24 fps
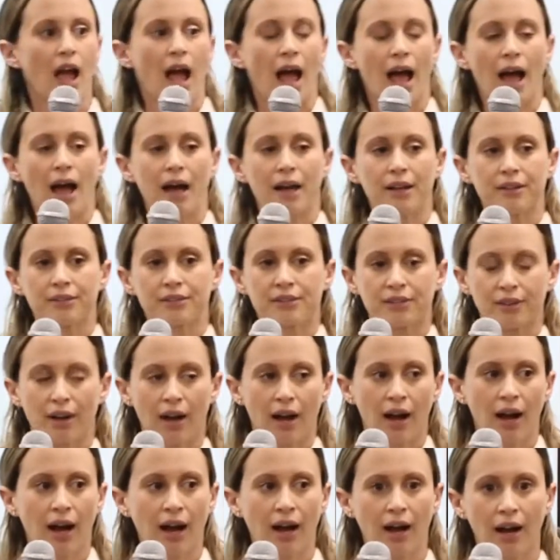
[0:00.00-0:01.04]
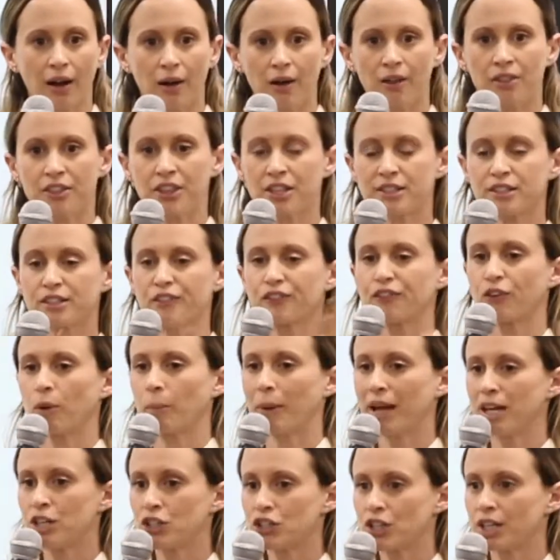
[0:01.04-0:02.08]
And this
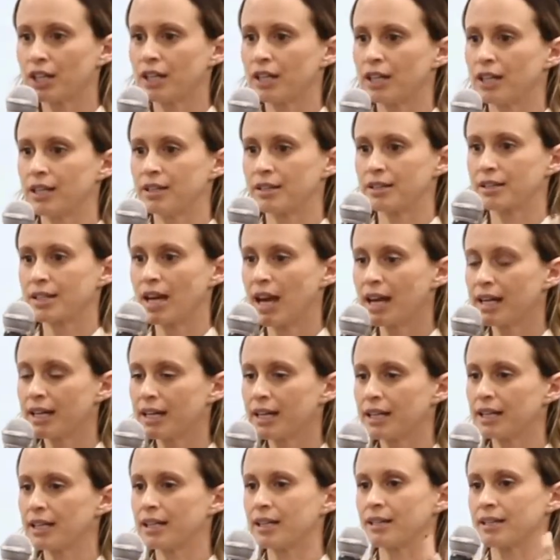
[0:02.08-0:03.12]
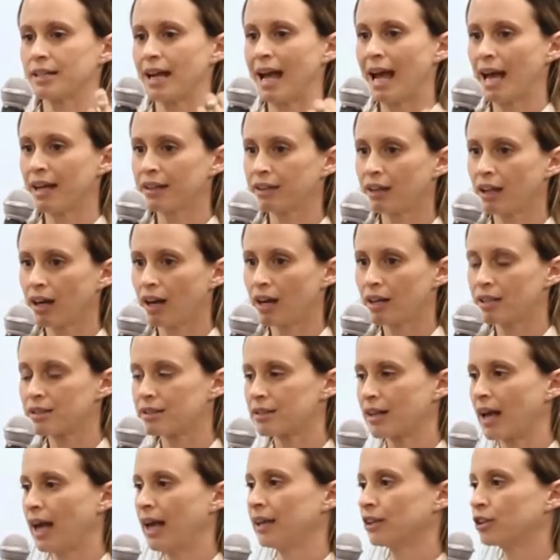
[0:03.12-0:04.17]
information is taken, is analyzed,
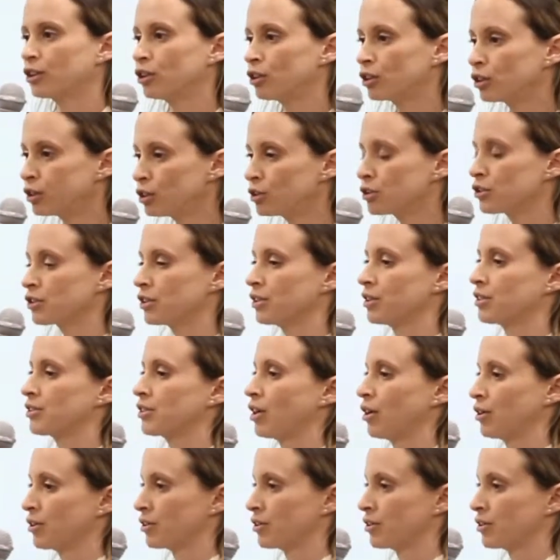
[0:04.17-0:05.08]
and conclusions are